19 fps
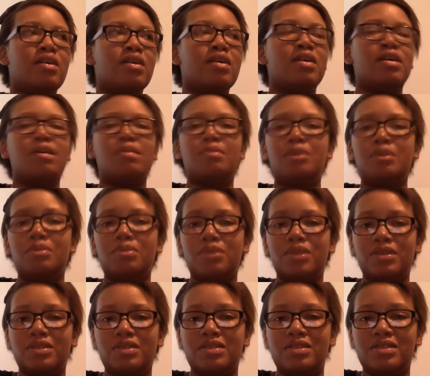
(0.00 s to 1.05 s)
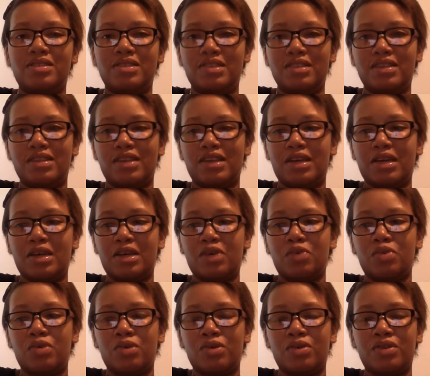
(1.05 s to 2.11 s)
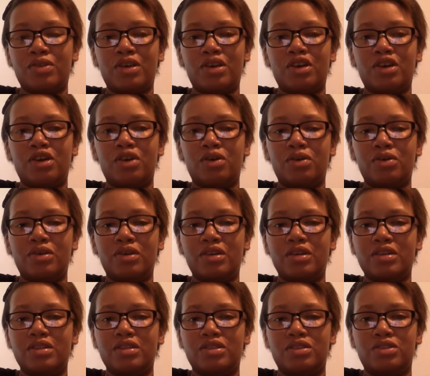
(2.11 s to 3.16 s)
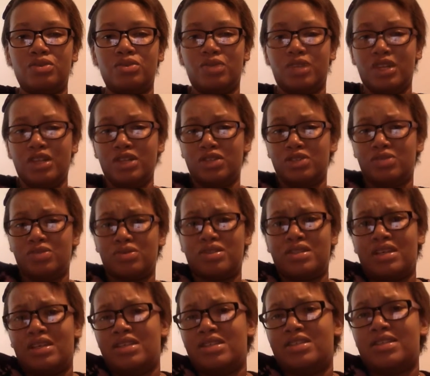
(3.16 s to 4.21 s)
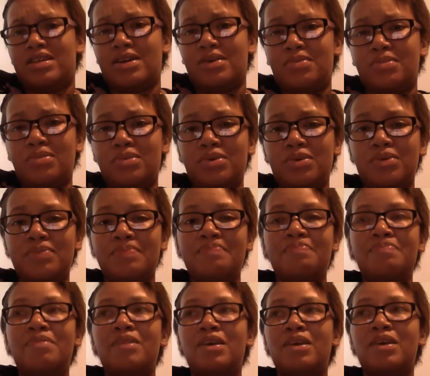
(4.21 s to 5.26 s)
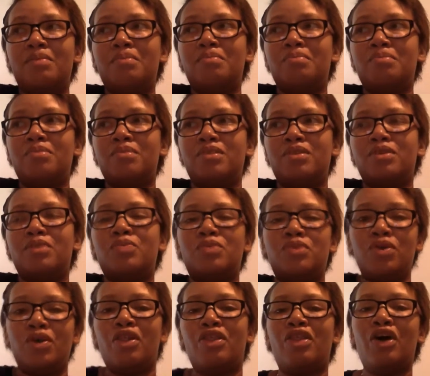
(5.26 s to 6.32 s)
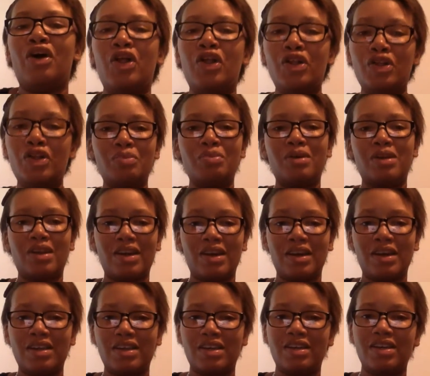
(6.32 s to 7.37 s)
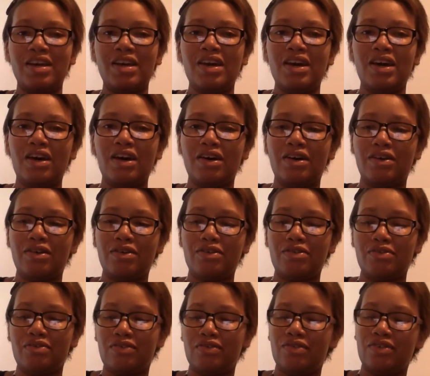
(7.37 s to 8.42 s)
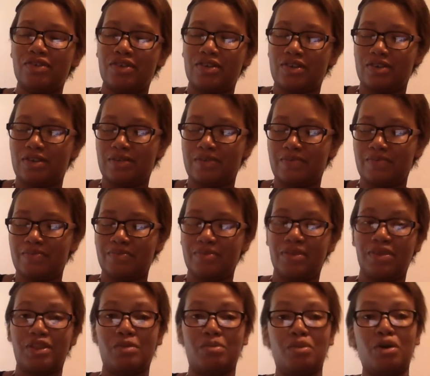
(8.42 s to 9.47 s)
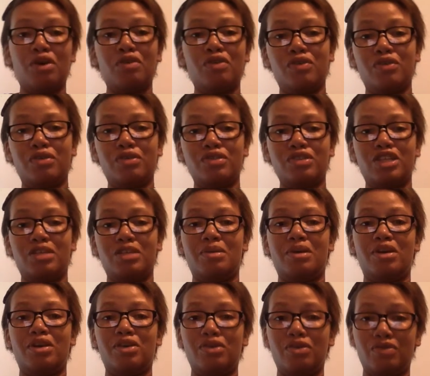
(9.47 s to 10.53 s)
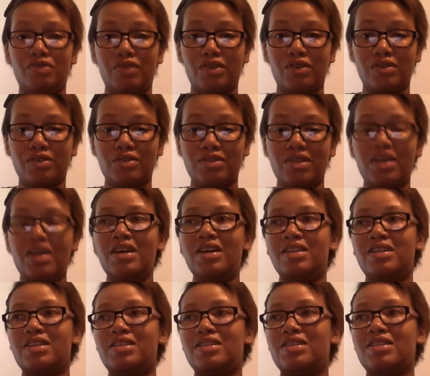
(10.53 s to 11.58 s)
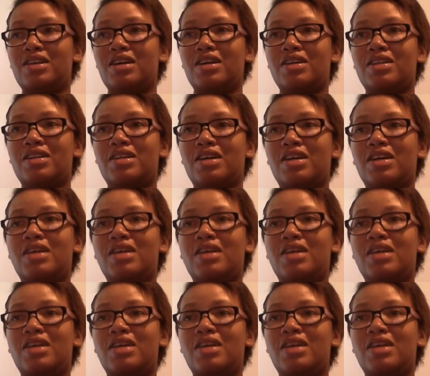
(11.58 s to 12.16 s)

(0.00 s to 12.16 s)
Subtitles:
people get they word that Hulk is too dangerous, and they decide, the Illuminati of the Marvel Cinematic Universe decide that